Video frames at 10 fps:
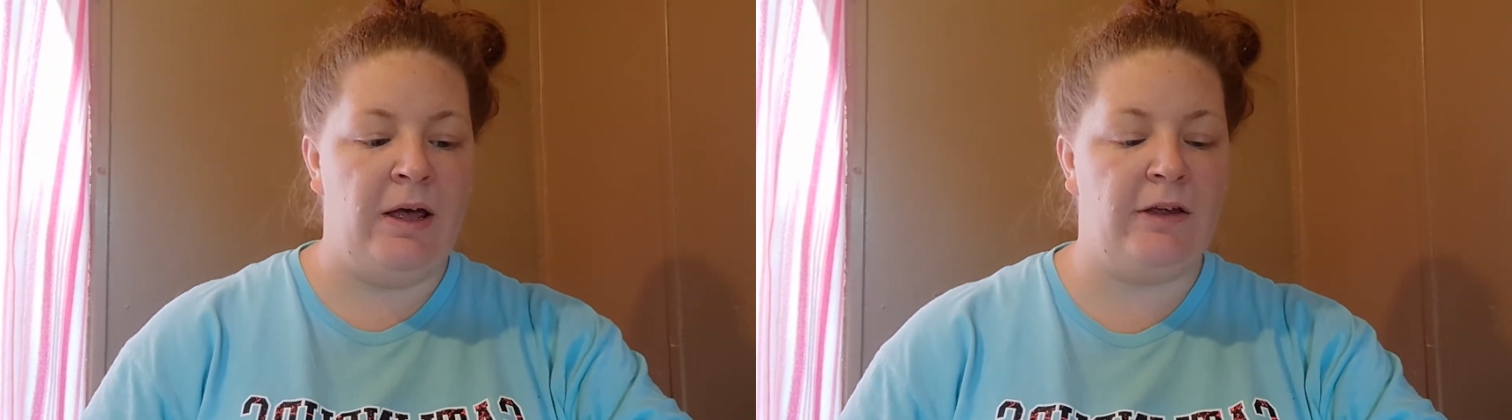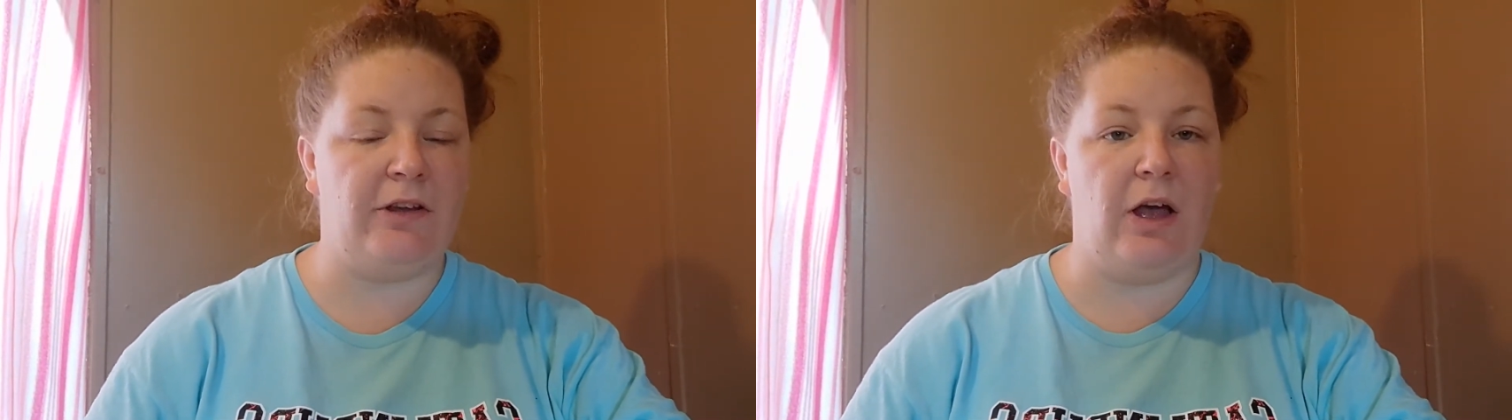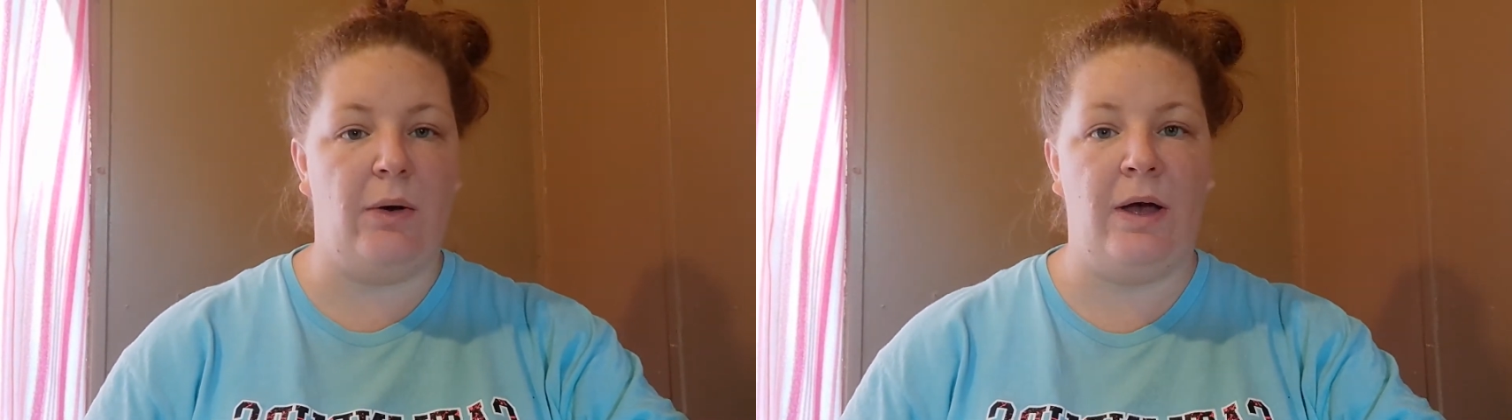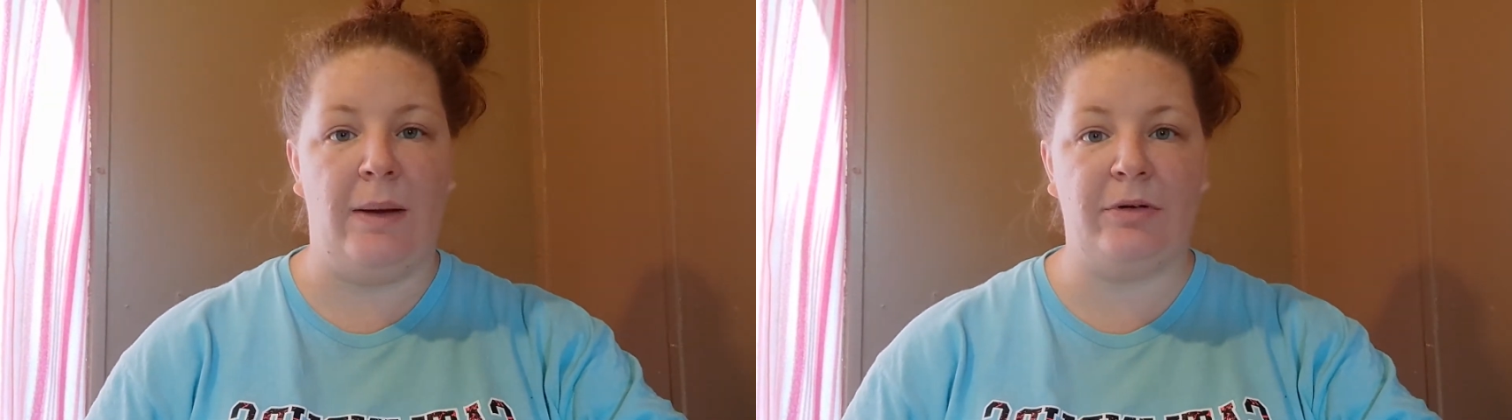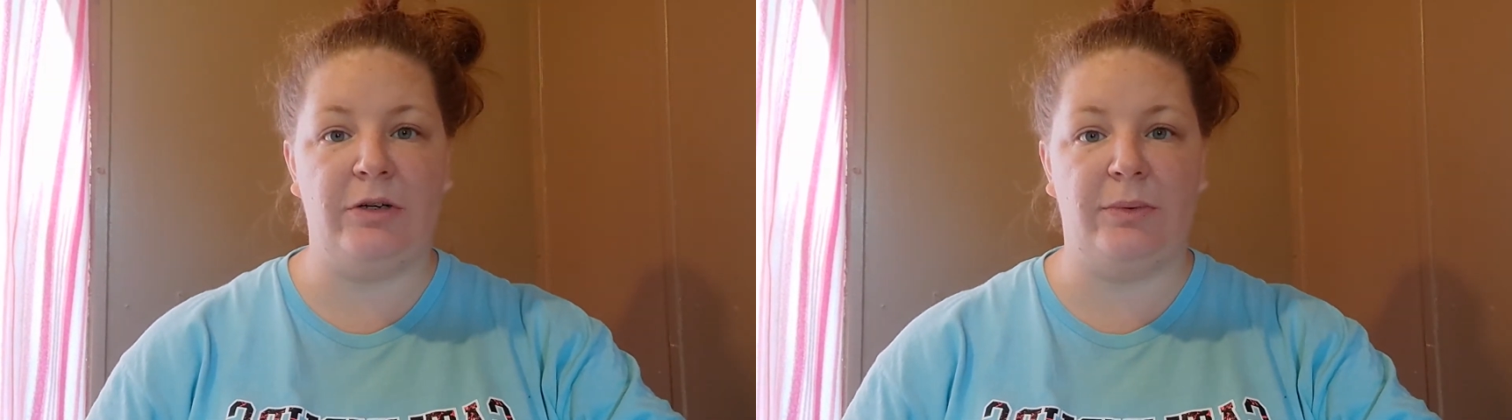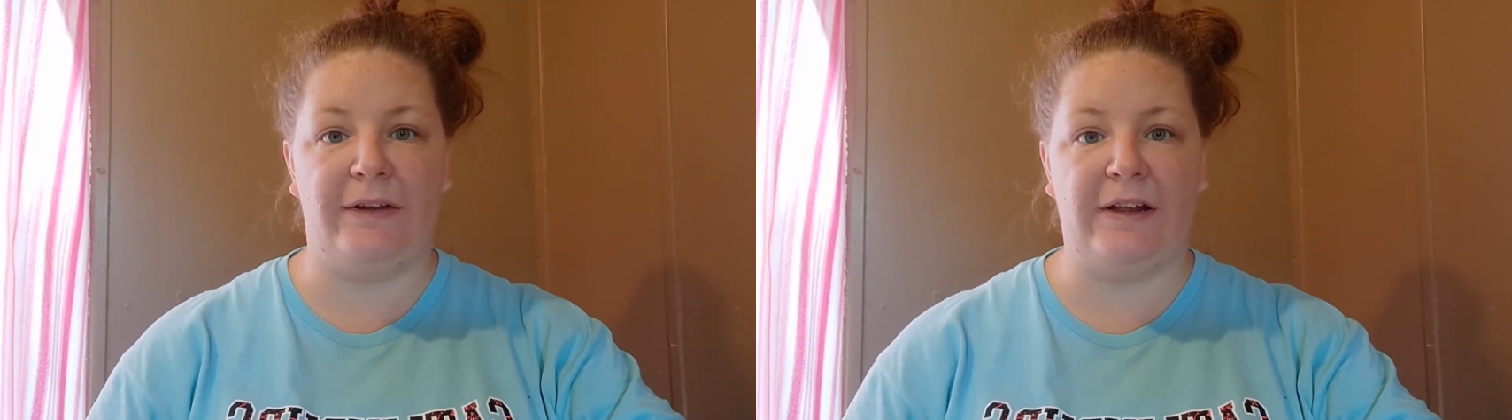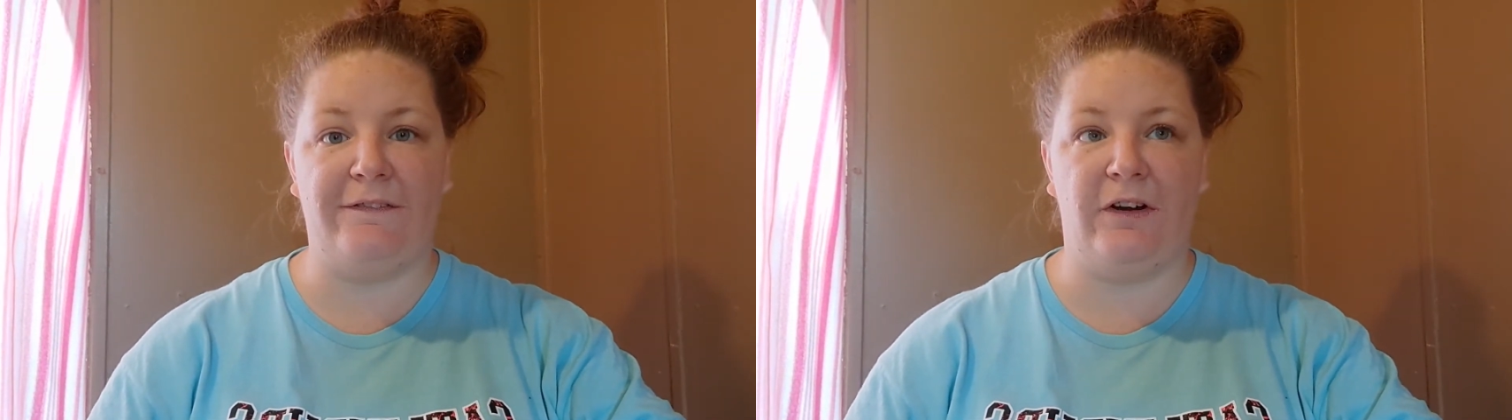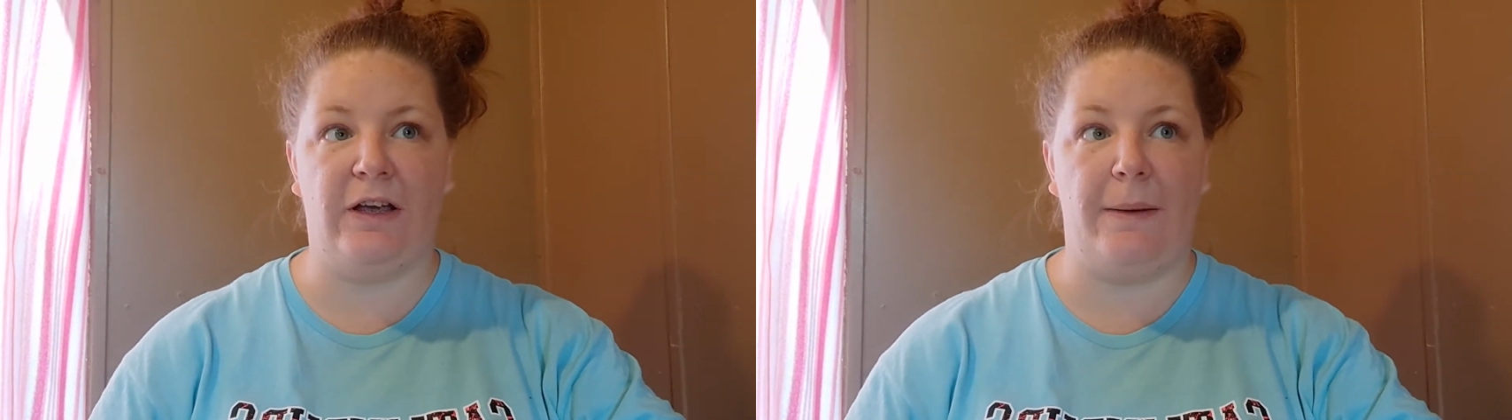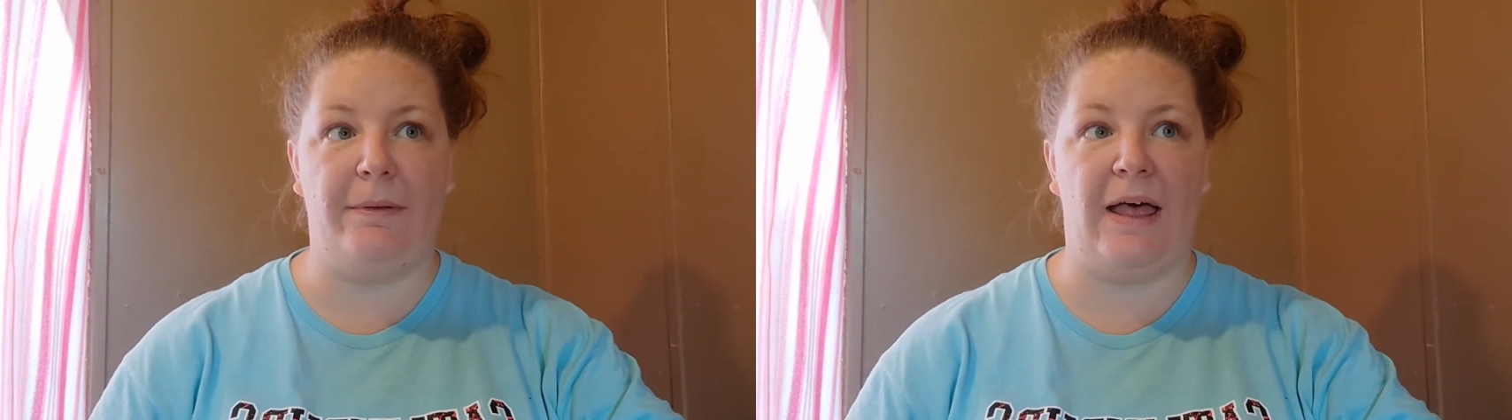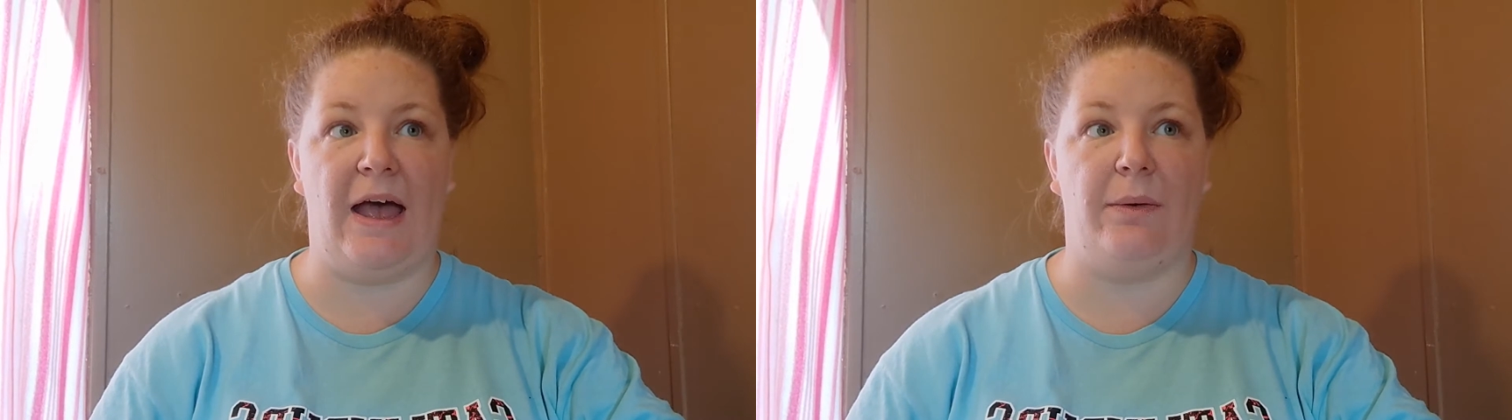So I'm gonna rest up for a
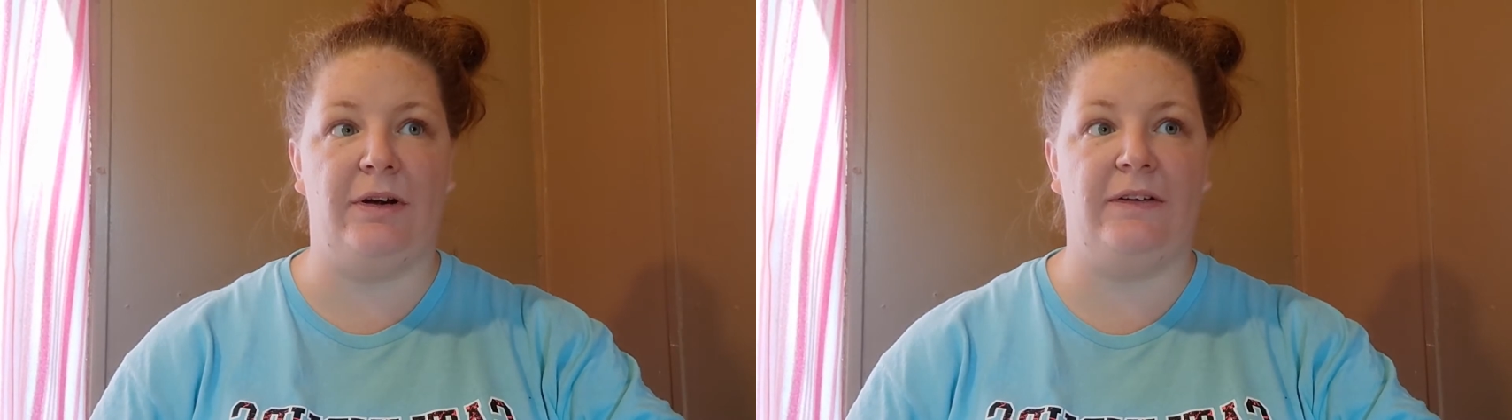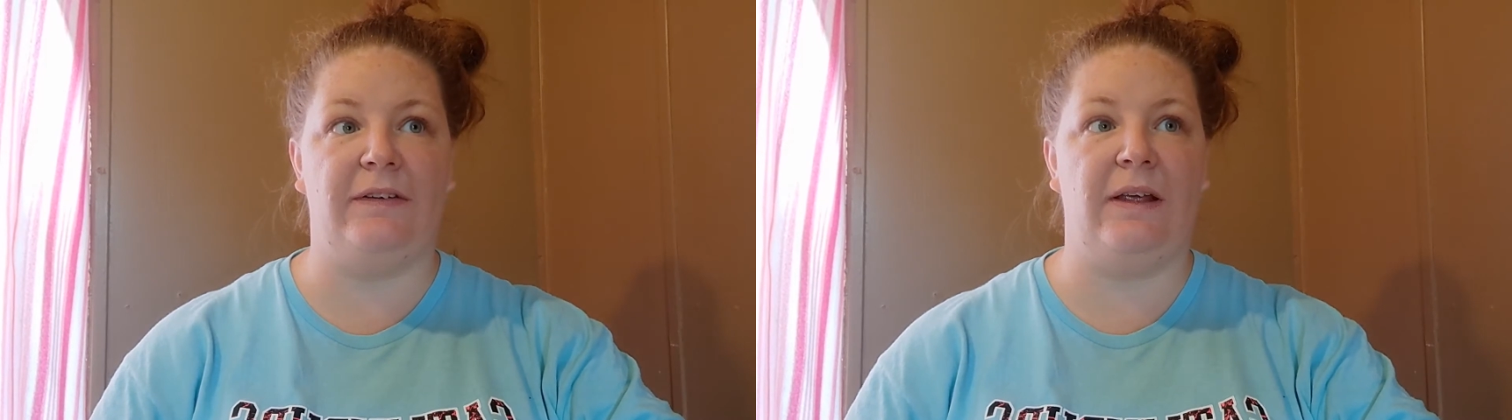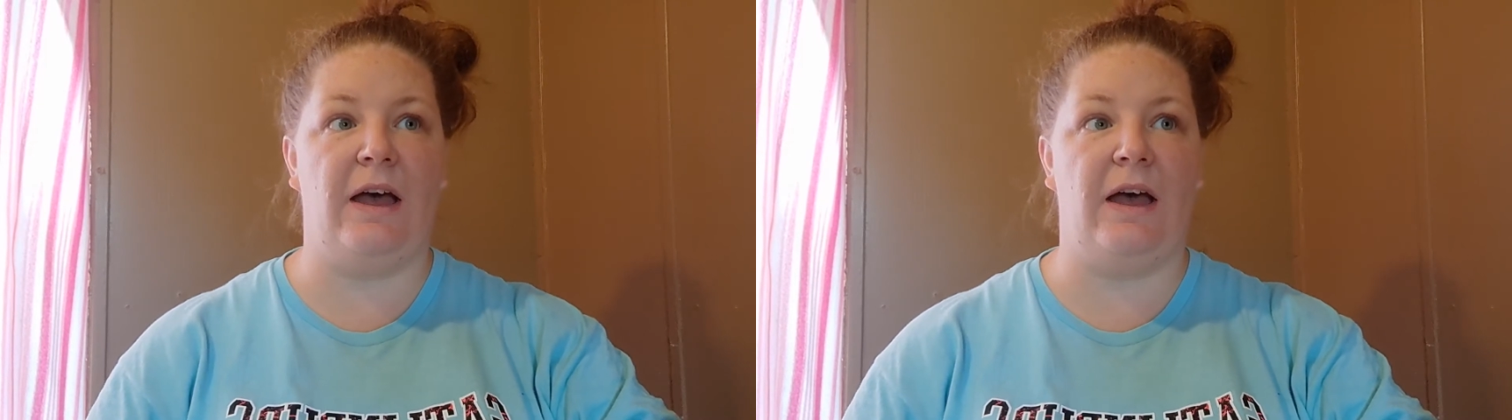couple hours.